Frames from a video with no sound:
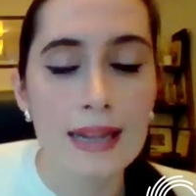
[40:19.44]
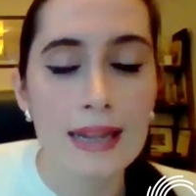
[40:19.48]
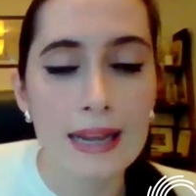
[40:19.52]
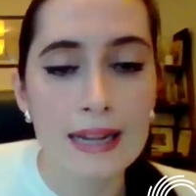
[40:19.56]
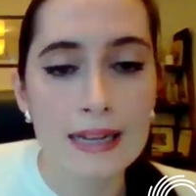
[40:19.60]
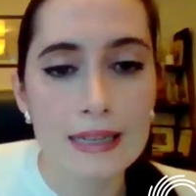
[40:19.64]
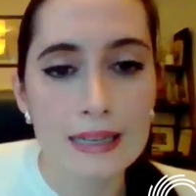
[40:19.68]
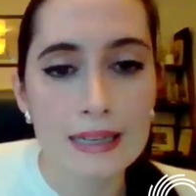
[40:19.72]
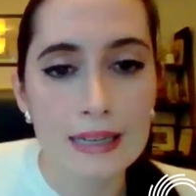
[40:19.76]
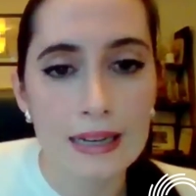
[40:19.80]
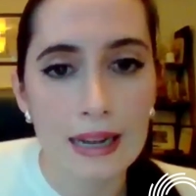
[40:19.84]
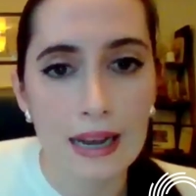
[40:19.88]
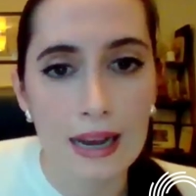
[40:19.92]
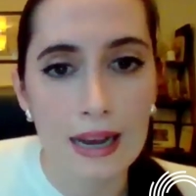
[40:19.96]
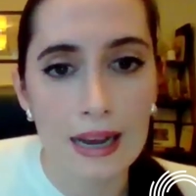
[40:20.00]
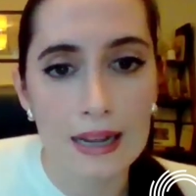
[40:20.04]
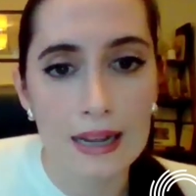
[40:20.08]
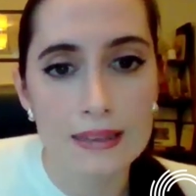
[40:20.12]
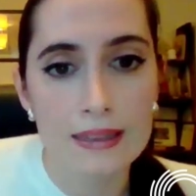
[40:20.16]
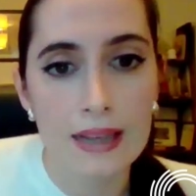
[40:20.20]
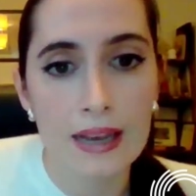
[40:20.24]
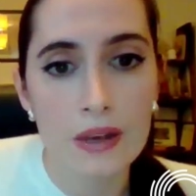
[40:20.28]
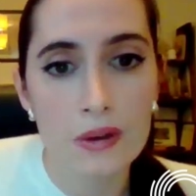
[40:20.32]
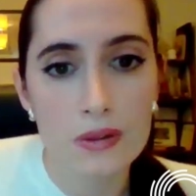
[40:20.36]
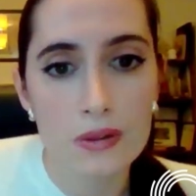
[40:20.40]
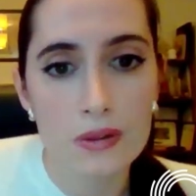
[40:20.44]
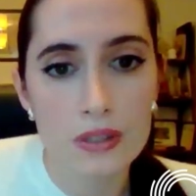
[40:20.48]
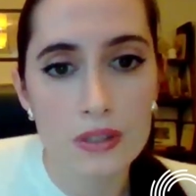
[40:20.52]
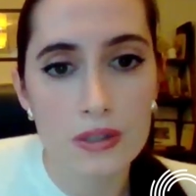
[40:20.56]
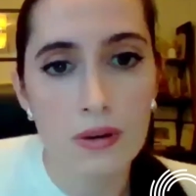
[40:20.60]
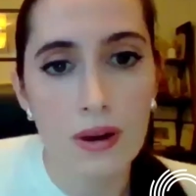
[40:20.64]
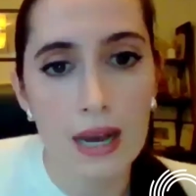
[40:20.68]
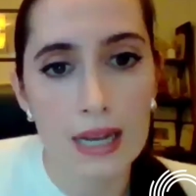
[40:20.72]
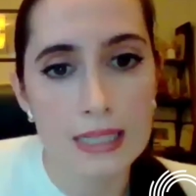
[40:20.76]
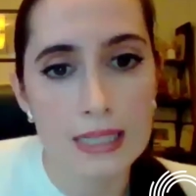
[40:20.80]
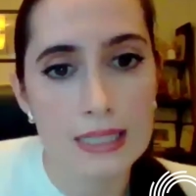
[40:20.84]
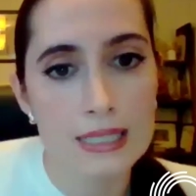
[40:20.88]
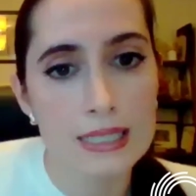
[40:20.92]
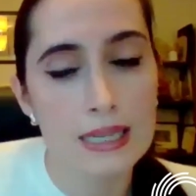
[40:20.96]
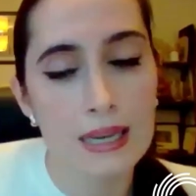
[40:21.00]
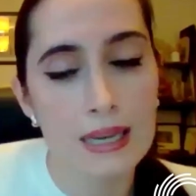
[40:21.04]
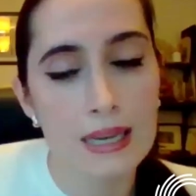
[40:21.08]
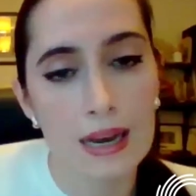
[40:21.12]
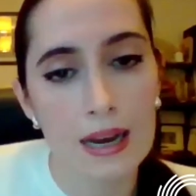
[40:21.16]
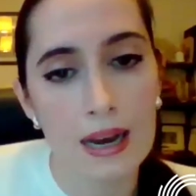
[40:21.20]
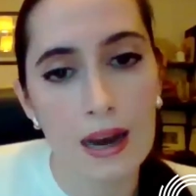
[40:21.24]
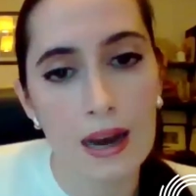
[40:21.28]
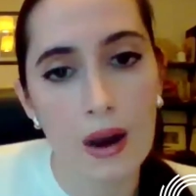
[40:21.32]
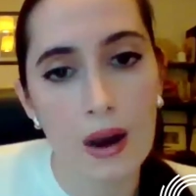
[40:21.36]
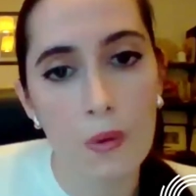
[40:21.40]
And then they also ask
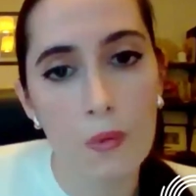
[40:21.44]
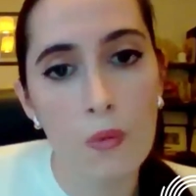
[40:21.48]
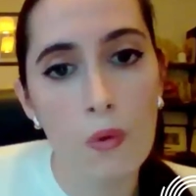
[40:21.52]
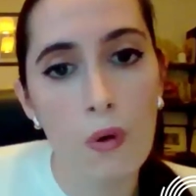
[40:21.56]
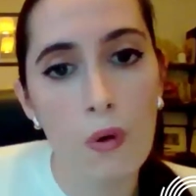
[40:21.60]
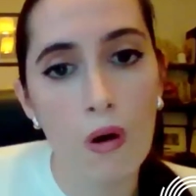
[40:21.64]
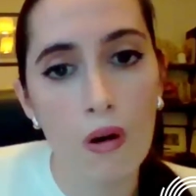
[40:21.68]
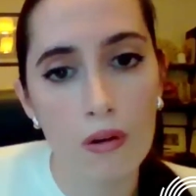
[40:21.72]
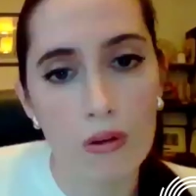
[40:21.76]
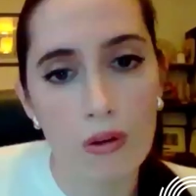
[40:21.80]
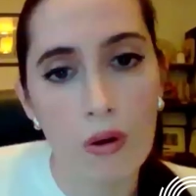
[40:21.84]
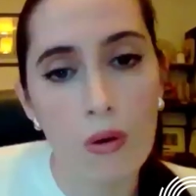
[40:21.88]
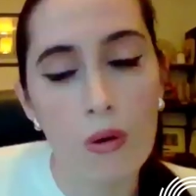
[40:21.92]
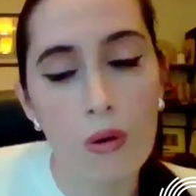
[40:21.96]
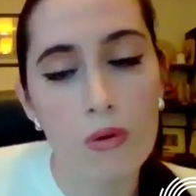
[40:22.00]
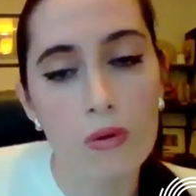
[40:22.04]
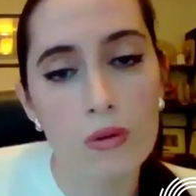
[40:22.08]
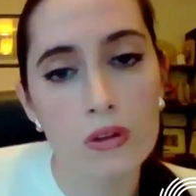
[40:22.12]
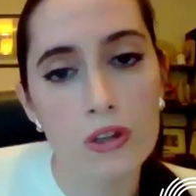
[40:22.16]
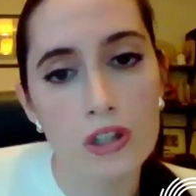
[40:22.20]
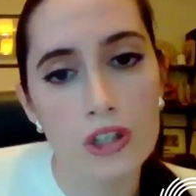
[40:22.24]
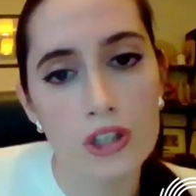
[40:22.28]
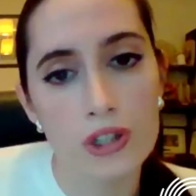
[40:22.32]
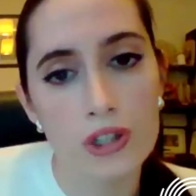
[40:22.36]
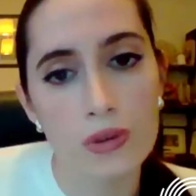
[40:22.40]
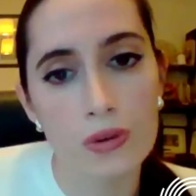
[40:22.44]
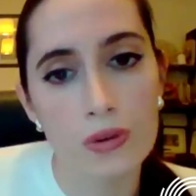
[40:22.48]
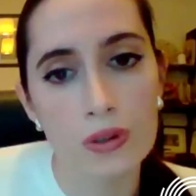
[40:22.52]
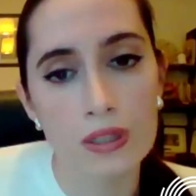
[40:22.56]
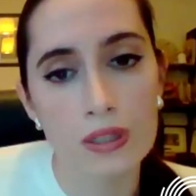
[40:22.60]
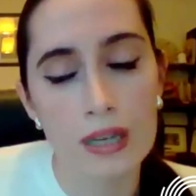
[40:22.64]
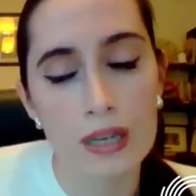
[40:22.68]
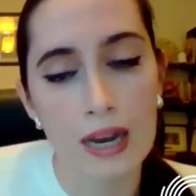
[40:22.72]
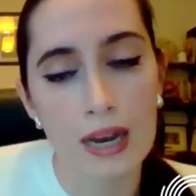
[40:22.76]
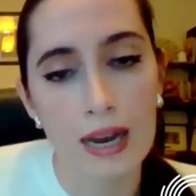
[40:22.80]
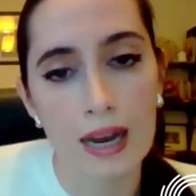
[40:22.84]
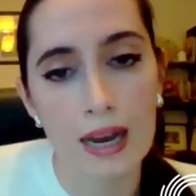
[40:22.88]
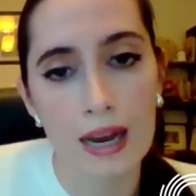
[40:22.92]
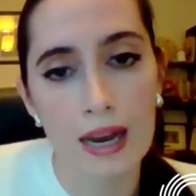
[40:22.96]
what role should